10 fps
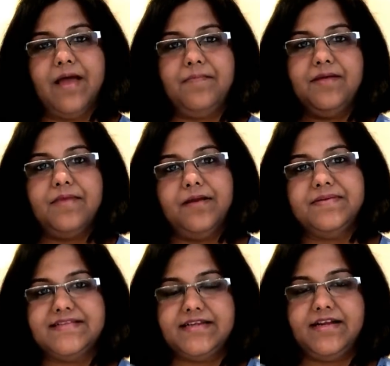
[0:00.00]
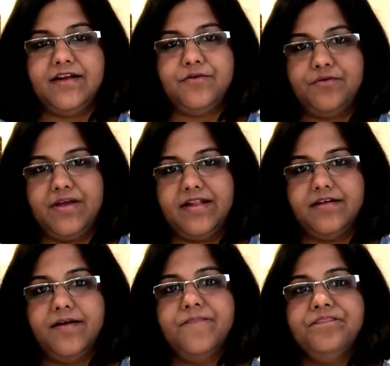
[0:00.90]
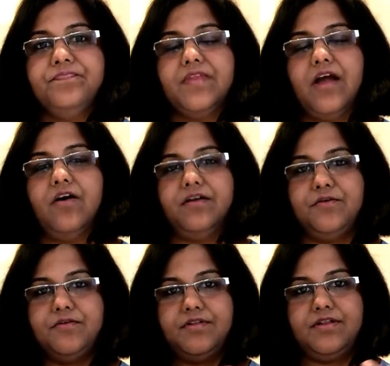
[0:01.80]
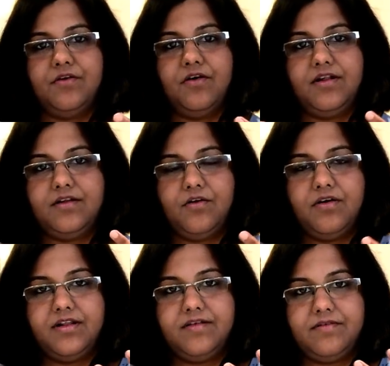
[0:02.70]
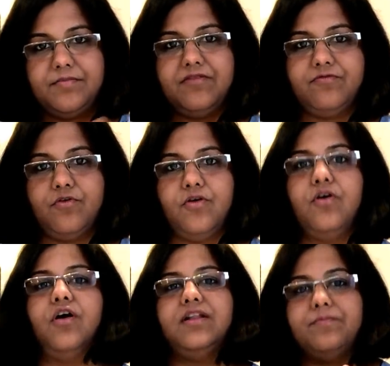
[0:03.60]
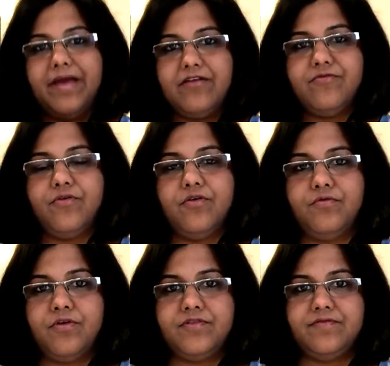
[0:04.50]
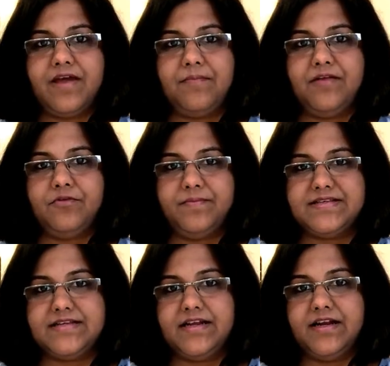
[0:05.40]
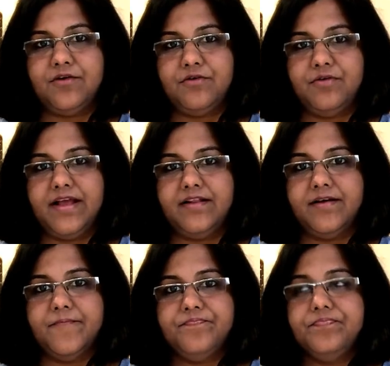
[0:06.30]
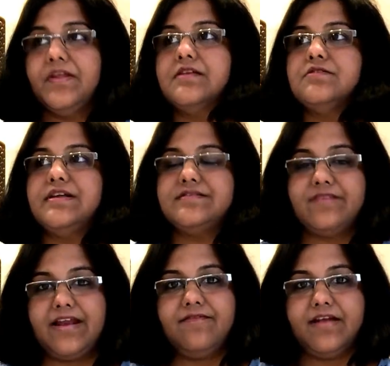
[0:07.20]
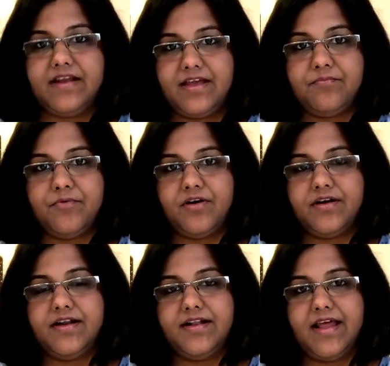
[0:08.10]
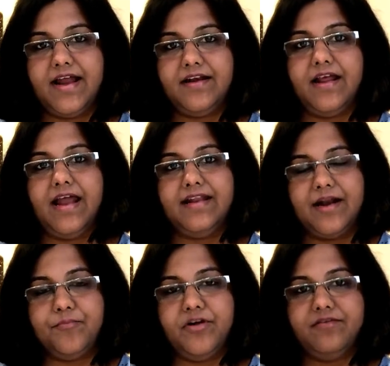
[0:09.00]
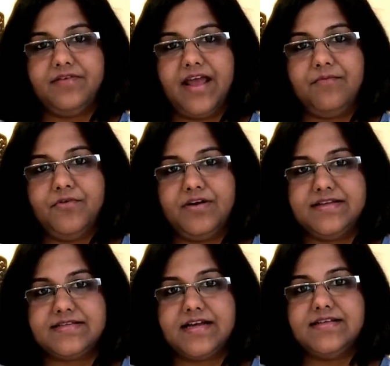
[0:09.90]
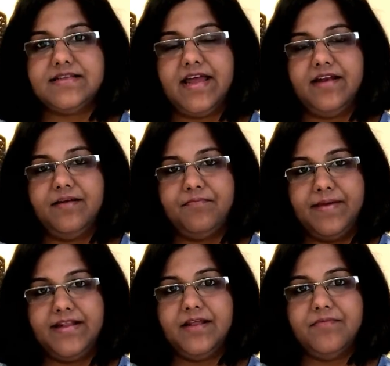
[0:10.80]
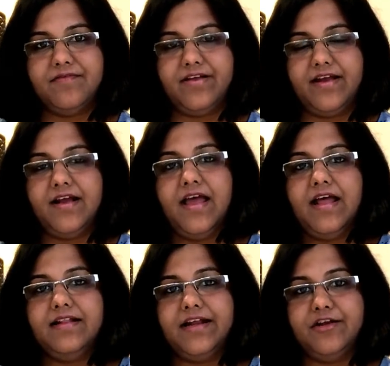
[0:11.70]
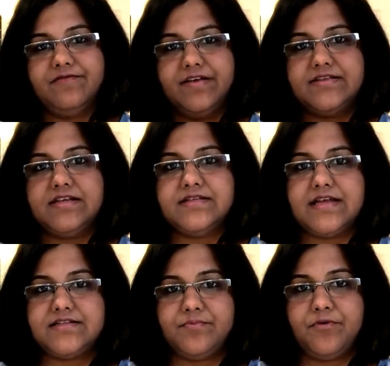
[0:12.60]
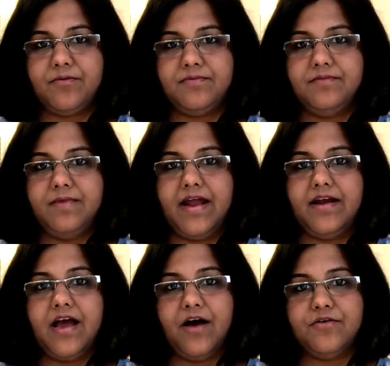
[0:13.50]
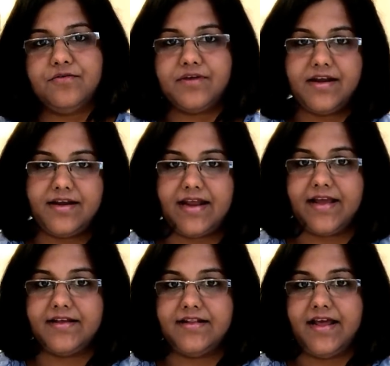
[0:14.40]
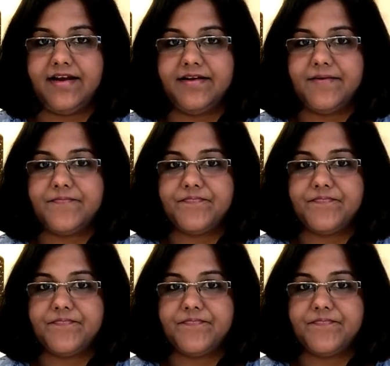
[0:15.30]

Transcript: the family might be sitting down together, or, you know, all, all the women folk or the men folk of the family would be sitting down together. So it's very, very important that at that point of time you discuss and make them aware that you're facing such a problem and how you can tackle that.